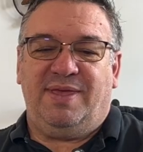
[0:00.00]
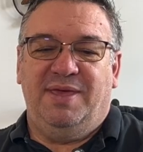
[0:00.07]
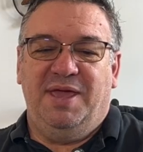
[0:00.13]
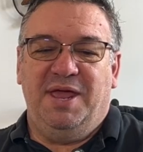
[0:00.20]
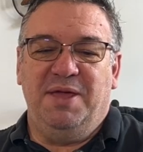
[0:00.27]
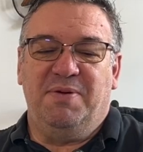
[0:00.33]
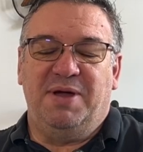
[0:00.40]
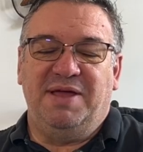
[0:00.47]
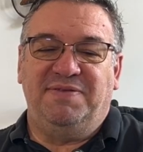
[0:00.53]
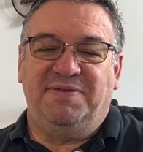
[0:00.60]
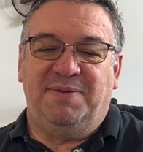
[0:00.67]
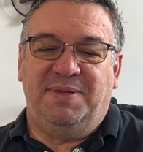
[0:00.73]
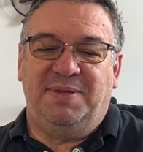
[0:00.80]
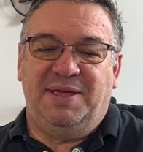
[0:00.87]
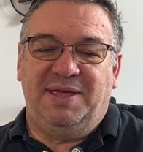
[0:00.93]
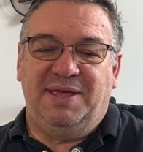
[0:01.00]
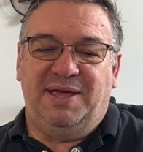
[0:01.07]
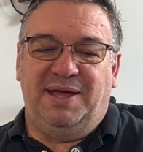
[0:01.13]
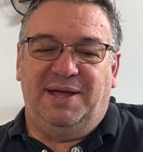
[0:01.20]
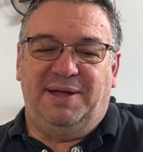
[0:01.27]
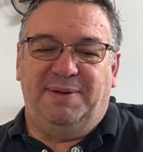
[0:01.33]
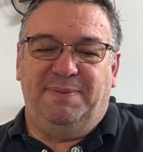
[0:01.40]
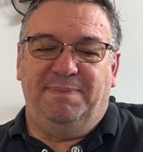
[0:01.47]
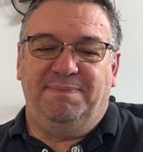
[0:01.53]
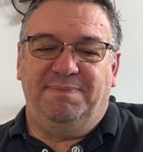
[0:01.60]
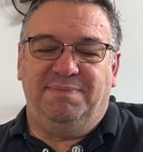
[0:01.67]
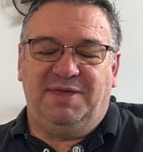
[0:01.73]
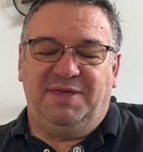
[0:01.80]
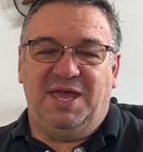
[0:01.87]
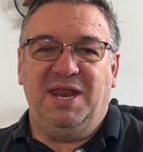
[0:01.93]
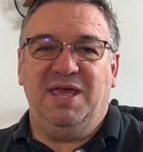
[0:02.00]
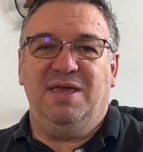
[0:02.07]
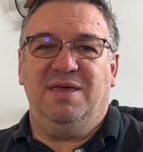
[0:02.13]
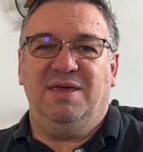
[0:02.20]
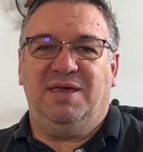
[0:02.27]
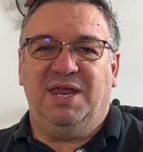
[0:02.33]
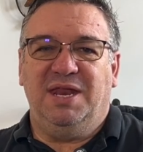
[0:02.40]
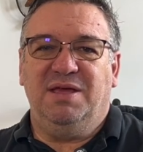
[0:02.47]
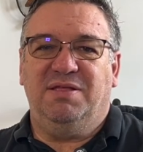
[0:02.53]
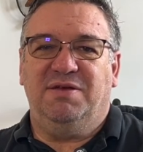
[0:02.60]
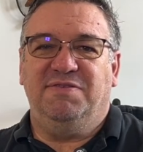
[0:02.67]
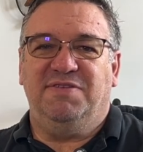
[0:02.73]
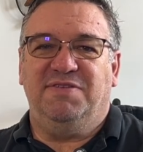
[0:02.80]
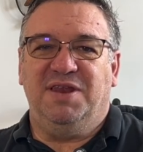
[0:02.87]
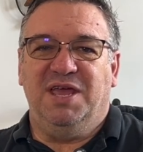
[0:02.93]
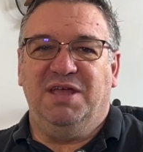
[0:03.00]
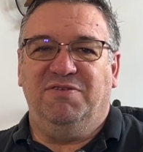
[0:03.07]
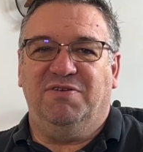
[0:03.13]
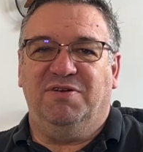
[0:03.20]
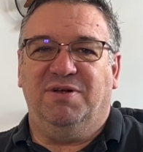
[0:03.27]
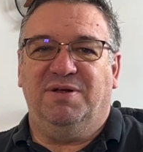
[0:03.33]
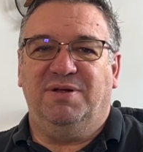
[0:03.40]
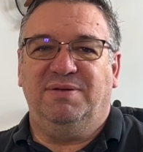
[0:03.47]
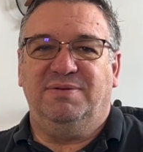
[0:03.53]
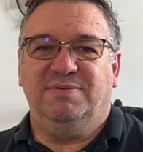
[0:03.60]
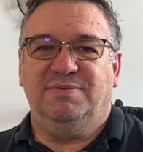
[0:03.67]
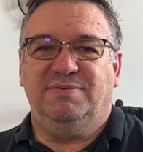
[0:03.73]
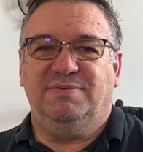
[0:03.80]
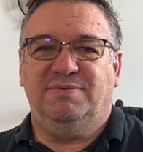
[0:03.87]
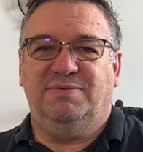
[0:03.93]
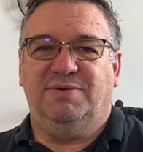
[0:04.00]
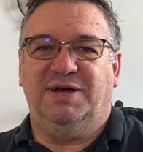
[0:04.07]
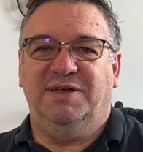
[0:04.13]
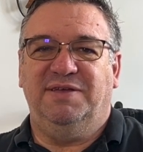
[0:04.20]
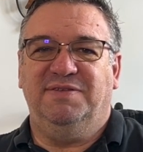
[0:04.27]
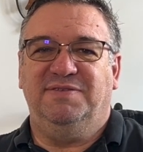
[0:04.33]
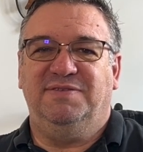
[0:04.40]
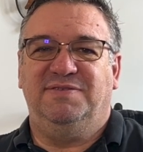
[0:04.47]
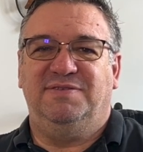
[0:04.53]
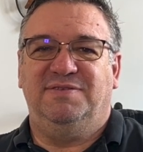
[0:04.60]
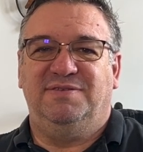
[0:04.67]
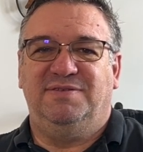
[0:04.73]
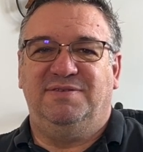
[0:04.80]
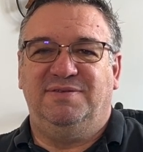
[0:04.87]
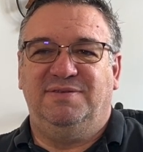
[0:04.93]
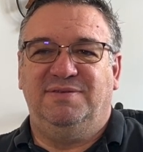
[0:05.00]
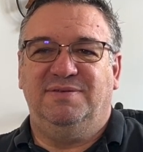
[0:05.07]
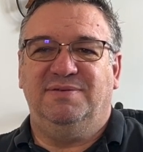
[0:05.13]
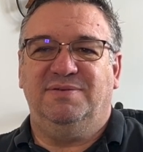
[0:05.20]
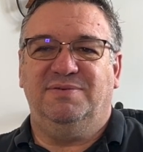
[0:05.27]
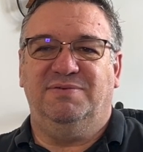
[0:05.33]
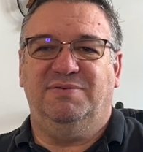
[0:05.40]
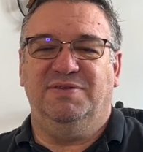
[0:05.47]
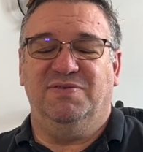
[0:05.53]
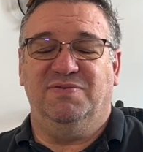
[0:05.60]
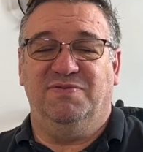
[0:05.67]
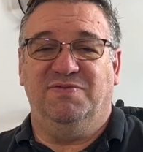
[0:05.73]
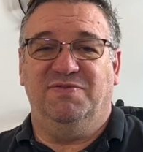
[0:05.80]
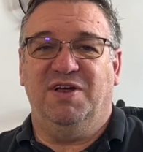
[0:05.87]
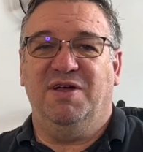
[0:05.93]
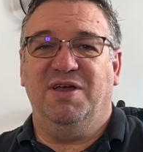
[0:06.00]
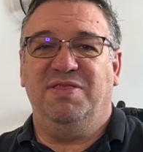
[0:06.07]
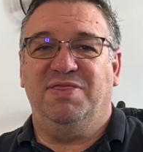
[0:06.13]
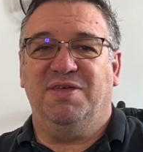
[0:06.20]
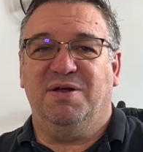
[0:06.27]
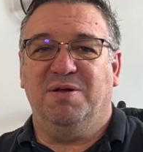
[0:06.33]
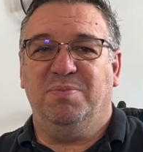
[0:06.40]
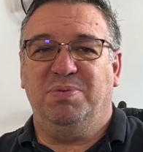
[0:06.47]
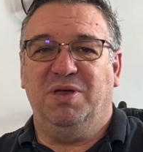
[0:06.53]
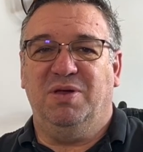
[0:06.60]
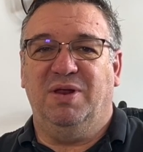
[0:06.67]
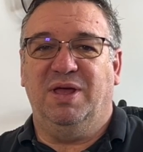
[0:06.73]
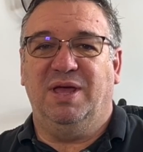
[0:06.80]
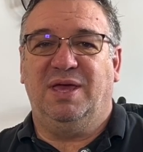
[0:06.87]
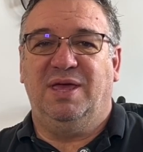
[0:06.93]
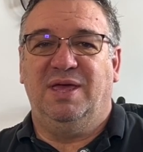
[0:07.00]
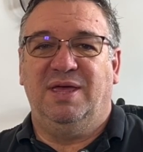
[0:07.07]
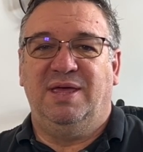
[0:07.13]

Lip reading: Anyways, getting close to nature was very therapeutic.